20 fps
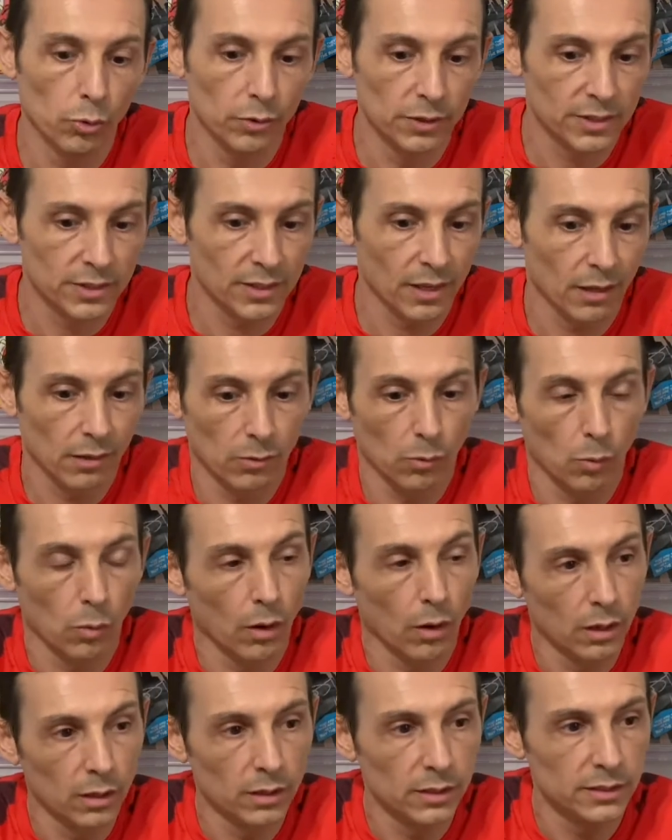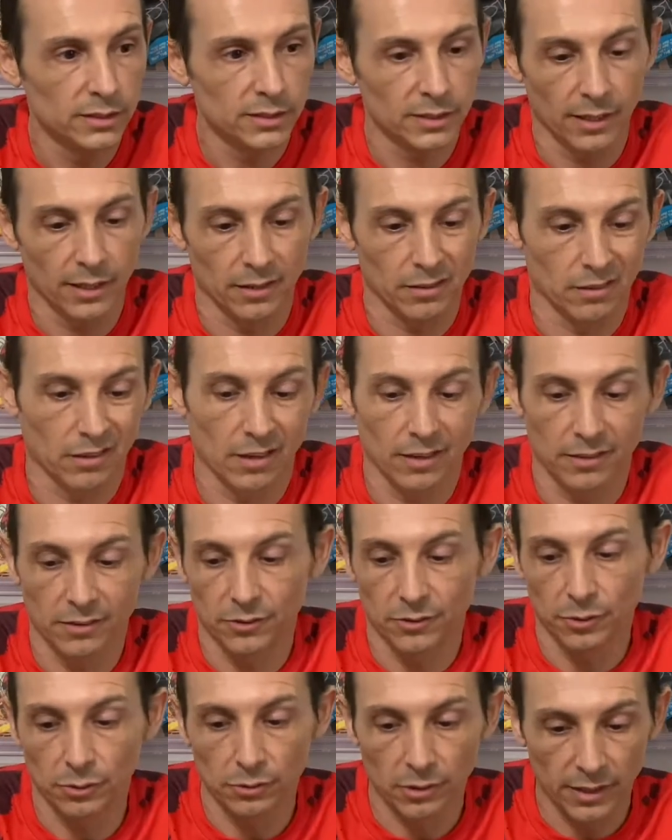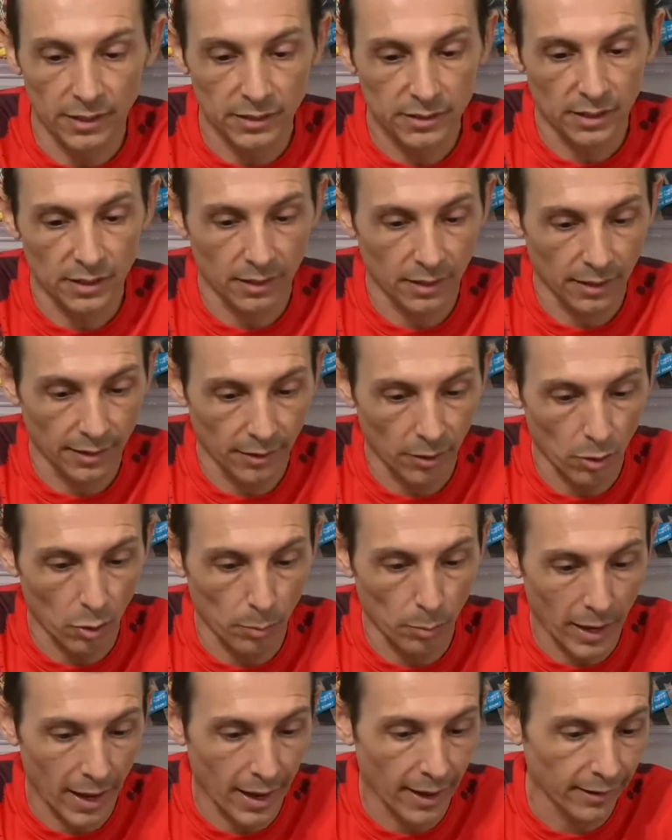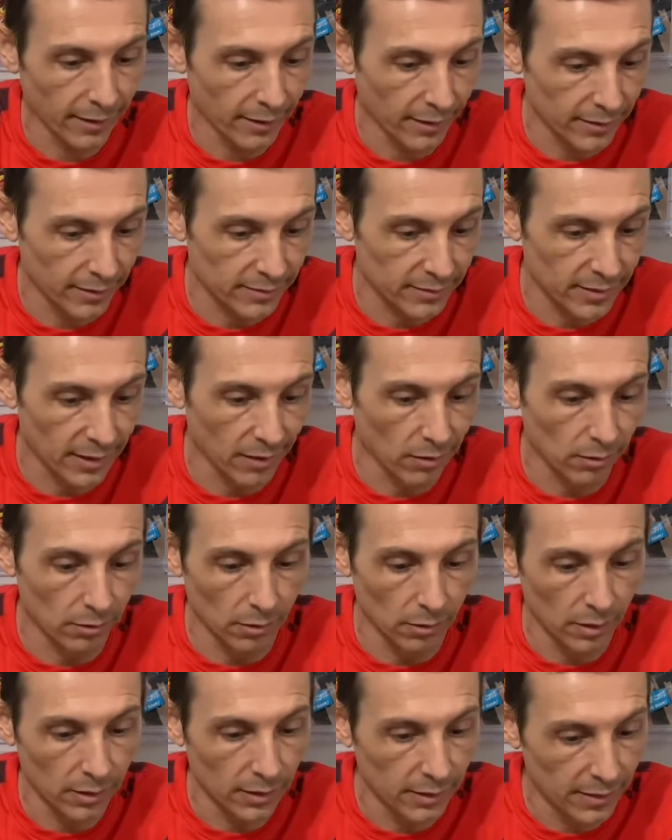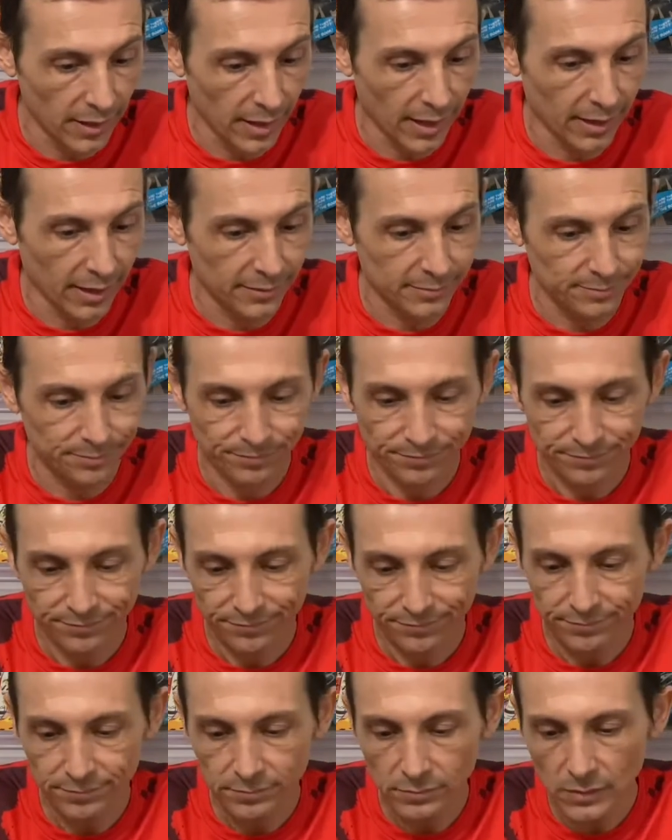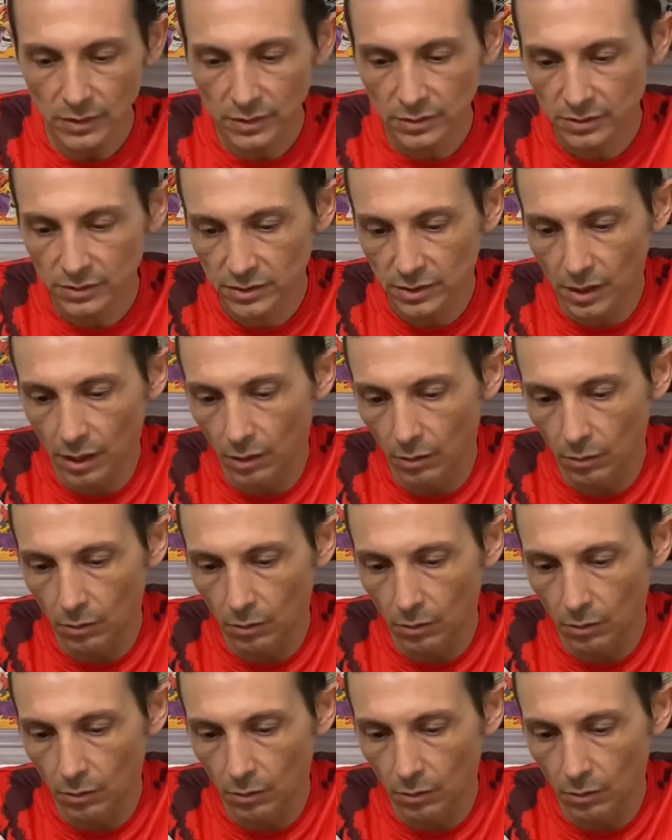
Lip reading: the seller was. And I'm kind of too lazy to kind of go back and take a look at that. So,